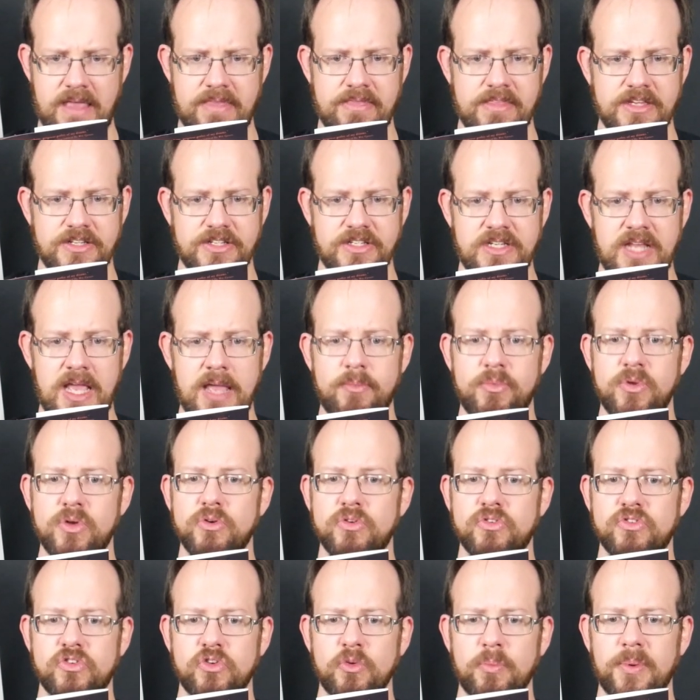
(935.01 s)
in this debut
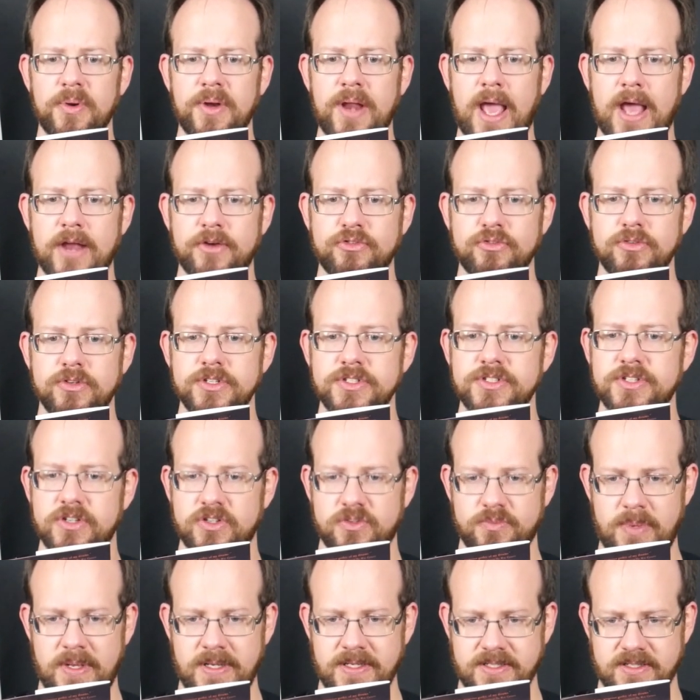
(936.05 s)
supernatural
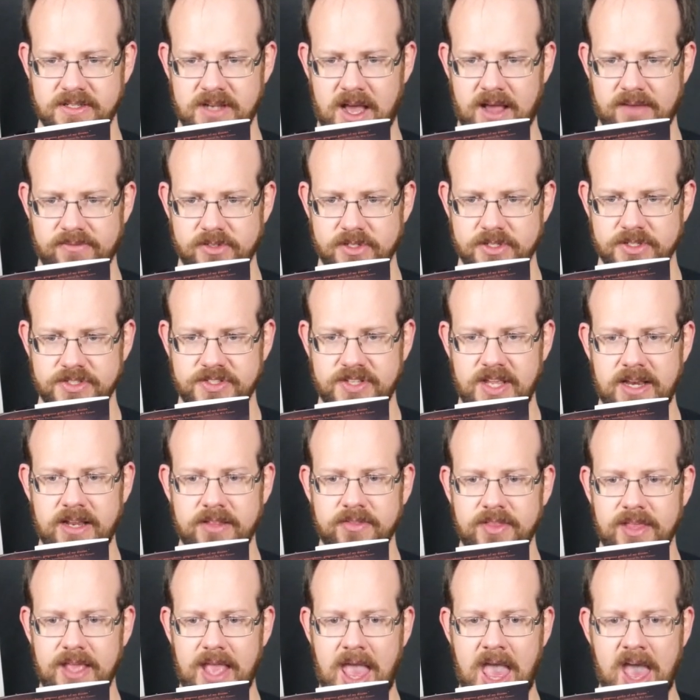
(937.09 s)
suspense novel set
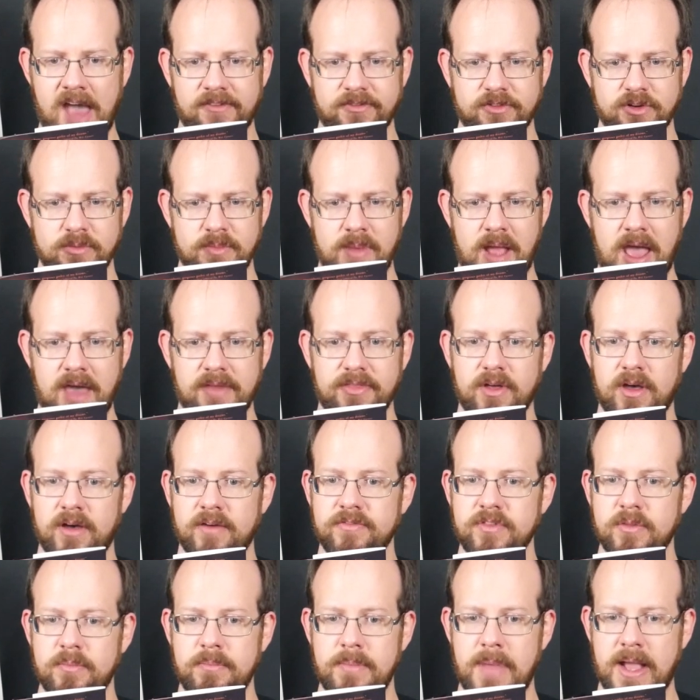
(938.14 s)
in the aftermath
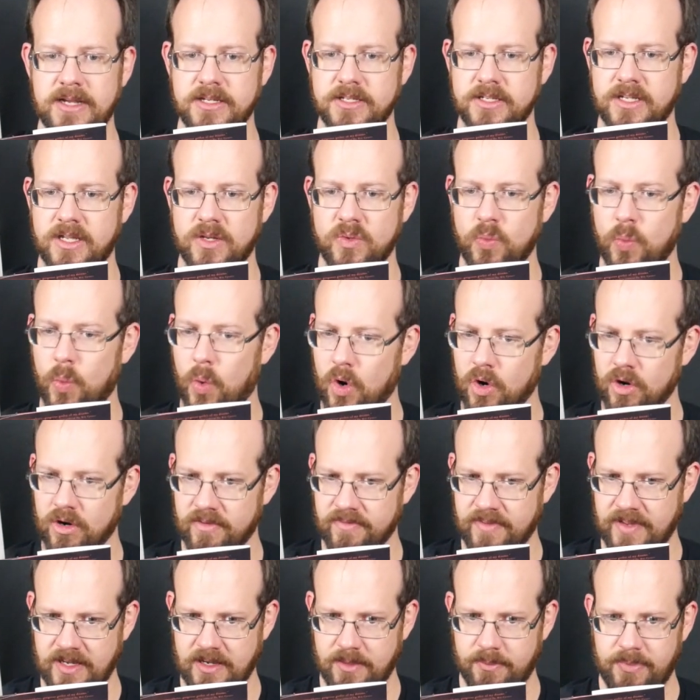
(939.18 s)
of the Mexican War
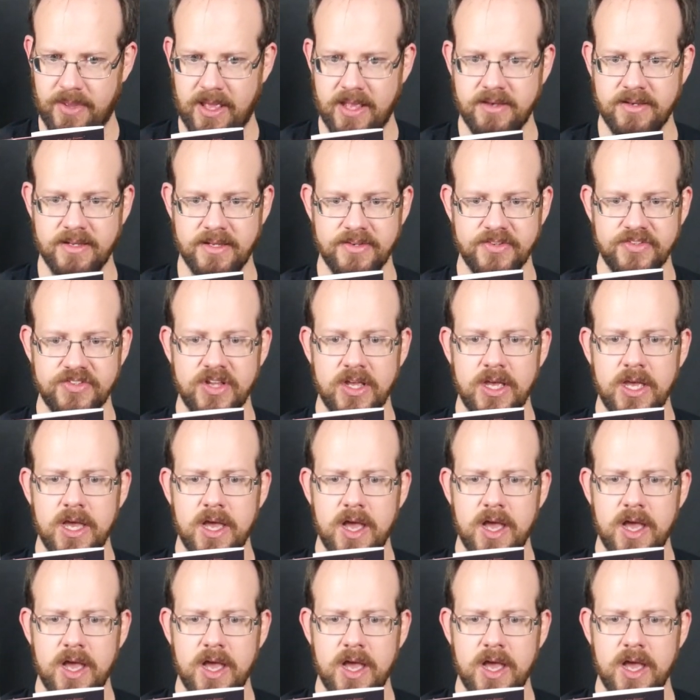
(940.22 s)
of Independence,